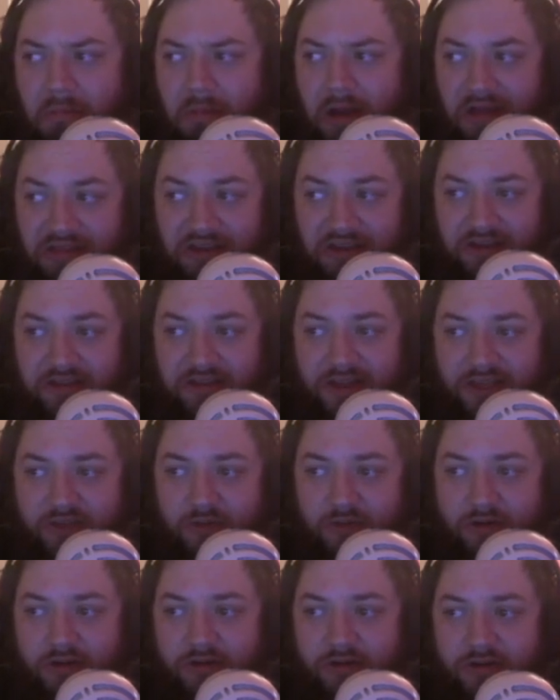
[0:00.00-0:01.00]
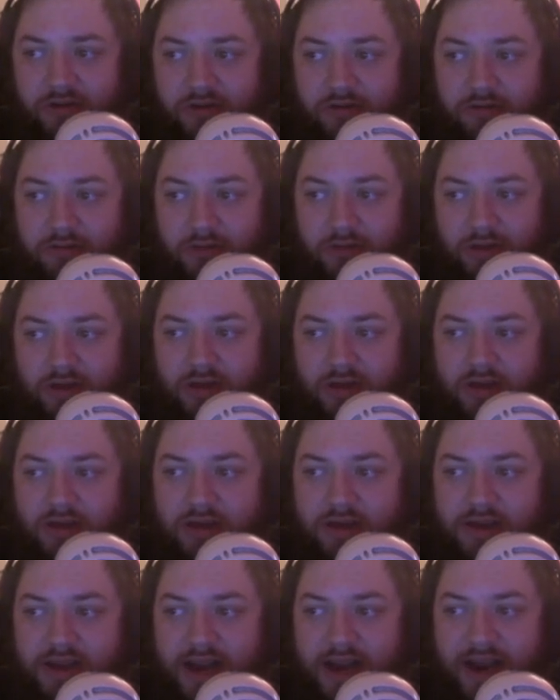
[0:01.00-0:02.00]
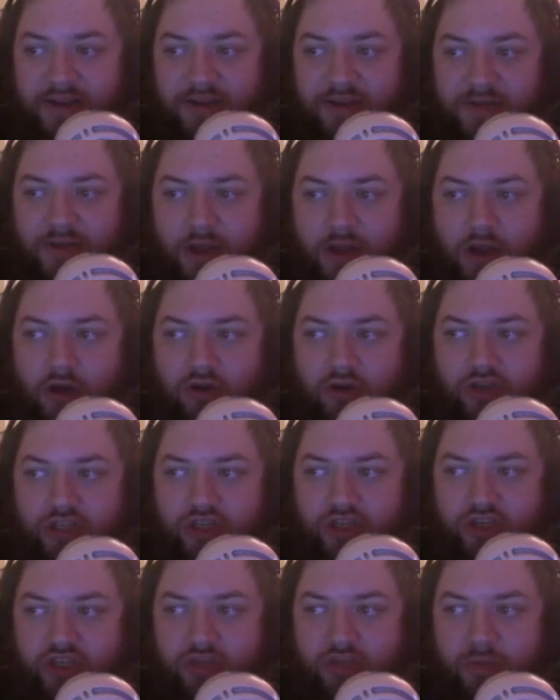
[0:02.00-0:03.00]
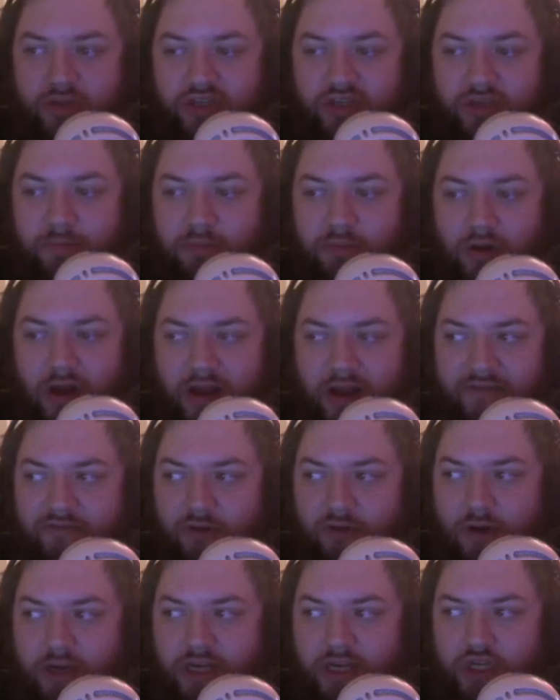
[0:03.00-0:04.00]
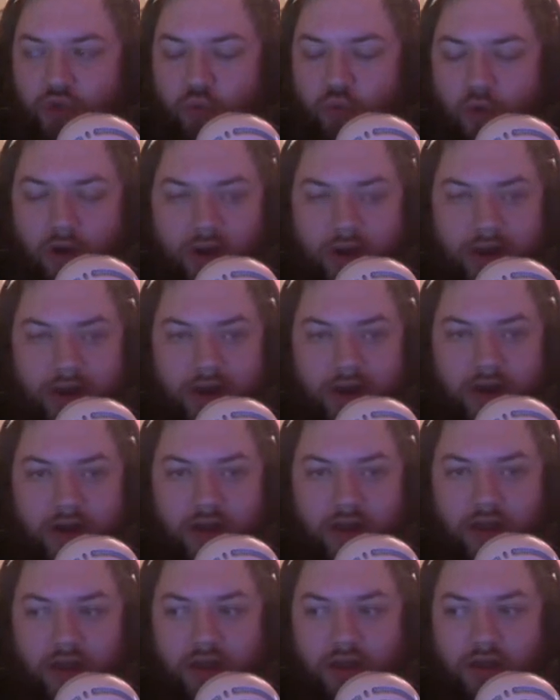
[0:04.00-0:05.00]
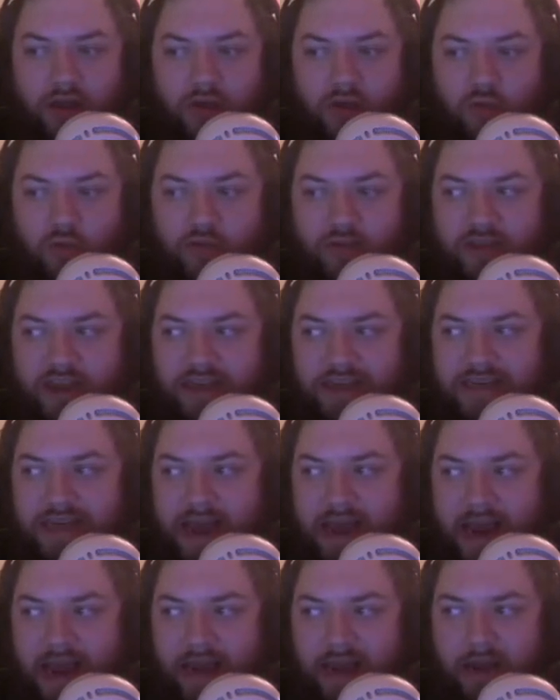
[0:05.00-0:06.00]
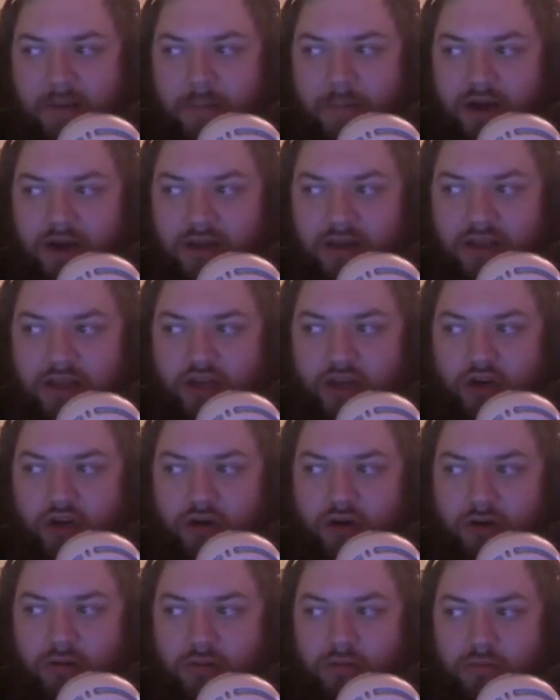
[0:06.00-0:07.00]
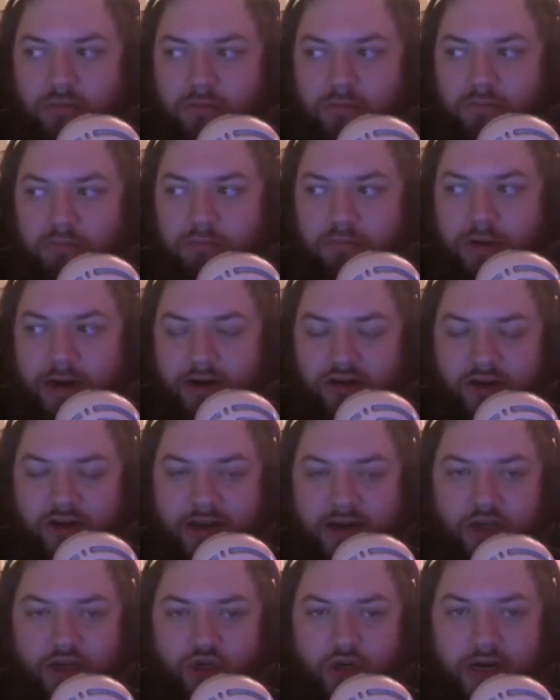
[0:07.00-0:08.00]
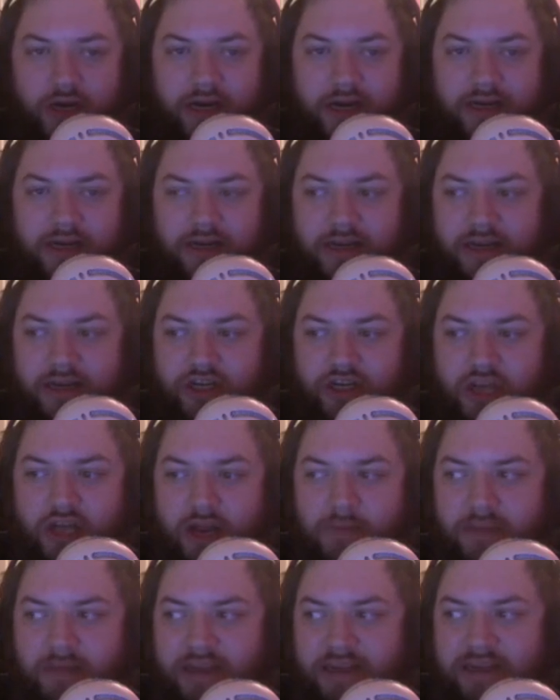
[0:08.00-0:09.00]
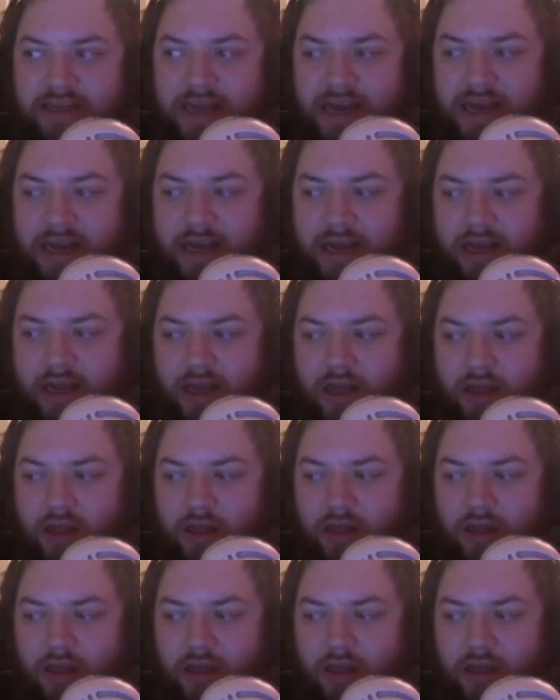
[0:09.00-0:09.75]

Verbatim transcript: I think that's what you do. And then the ghosts, you're supposed to pray for each one when they attack, and apparently your prayer get drained each time they attack.